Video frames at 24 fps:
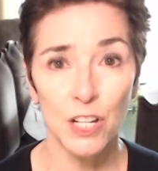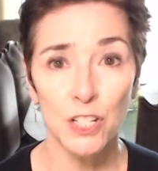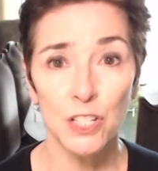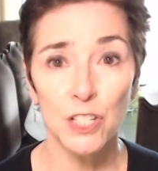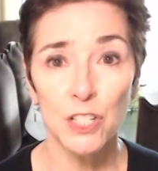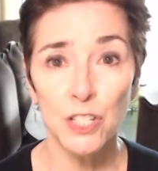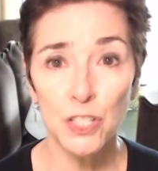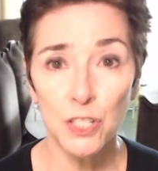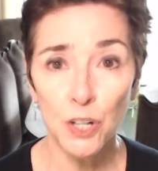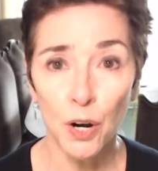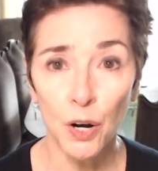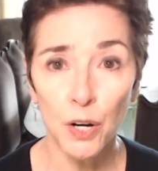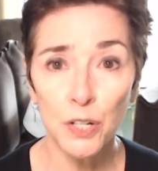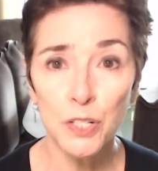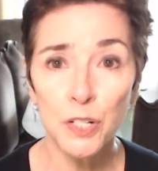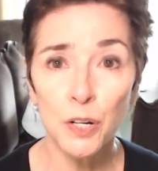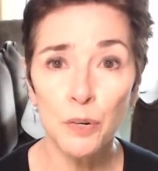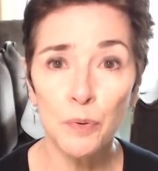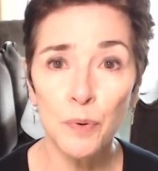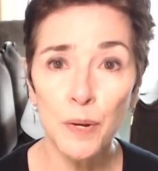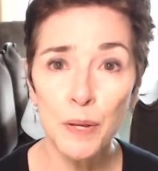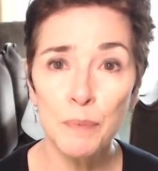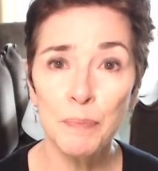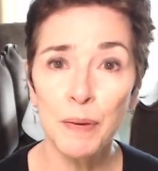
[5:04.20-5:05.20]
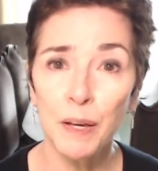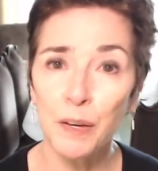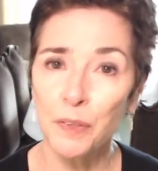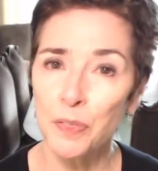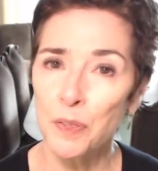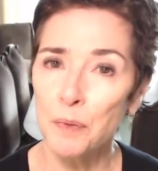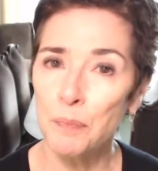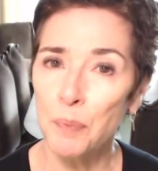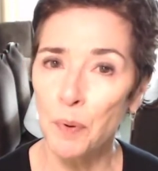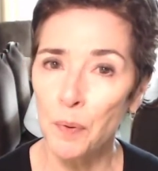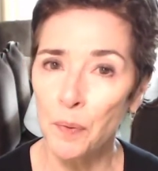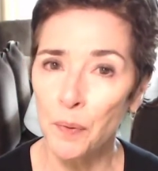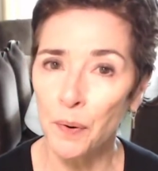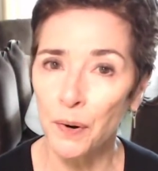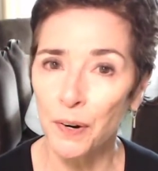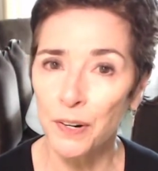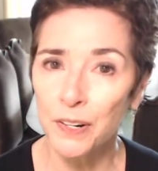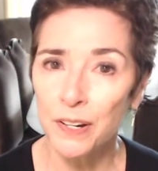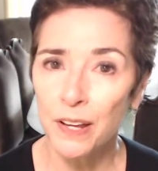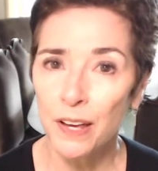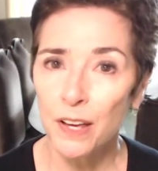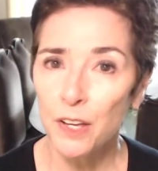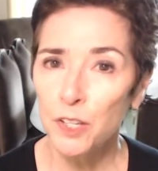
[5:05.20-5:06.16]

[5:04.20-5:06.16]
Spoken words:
start to rebuild the board.